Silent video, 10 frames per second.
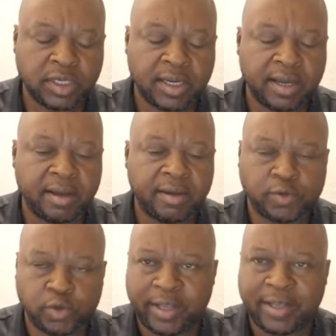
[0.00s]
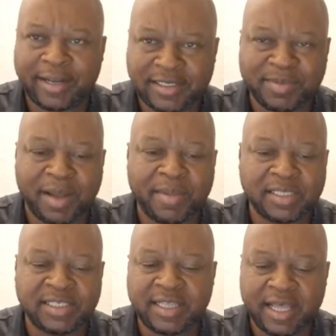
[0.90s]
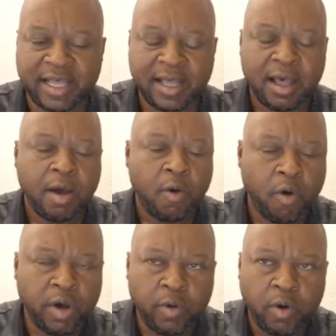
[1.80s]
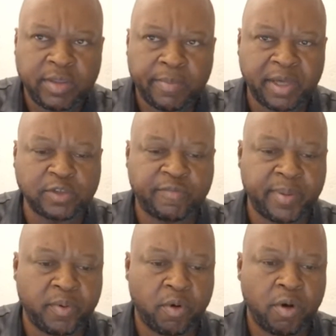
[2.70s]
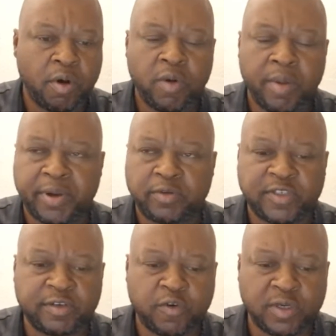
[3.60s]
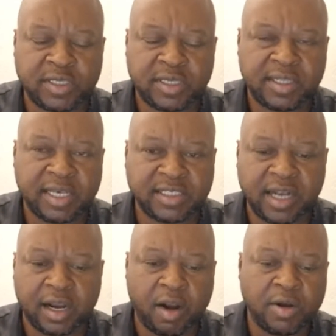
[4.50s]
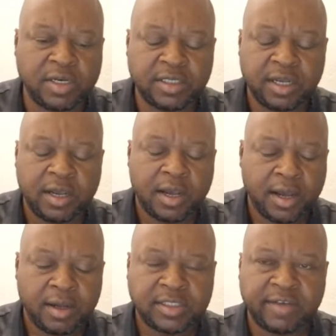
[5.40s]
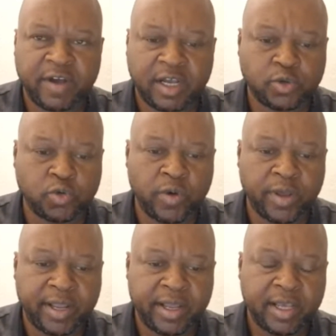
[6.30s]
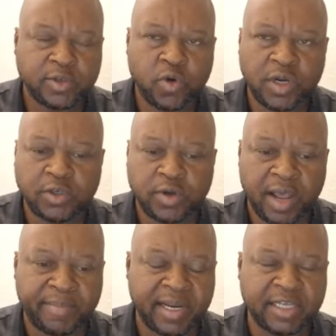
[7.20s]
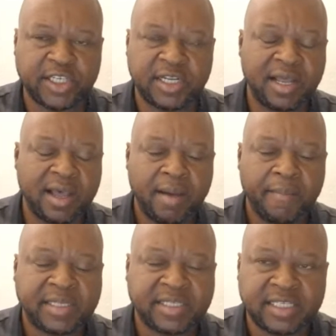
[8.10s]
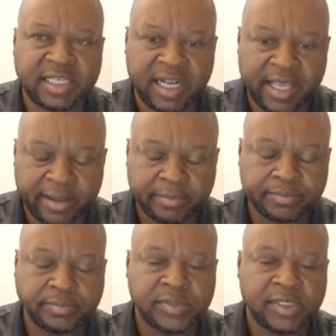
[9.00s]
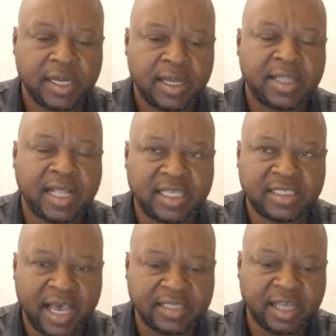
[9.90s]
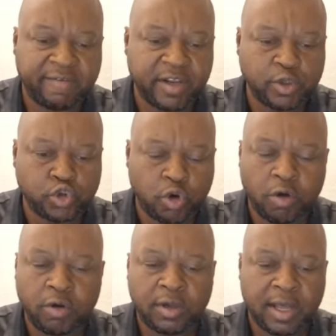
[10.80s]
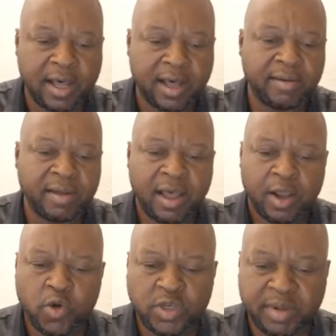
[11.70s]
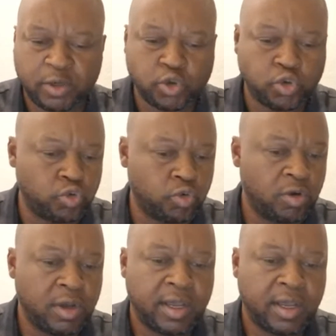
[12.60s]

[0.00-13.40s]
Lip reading: Mugabe is in there. All the bunch of people who were part of G40, they're still around. Sevia Kasukuwere has gone into hibernation, but it's clear that these guys are very strong. Louis Matutu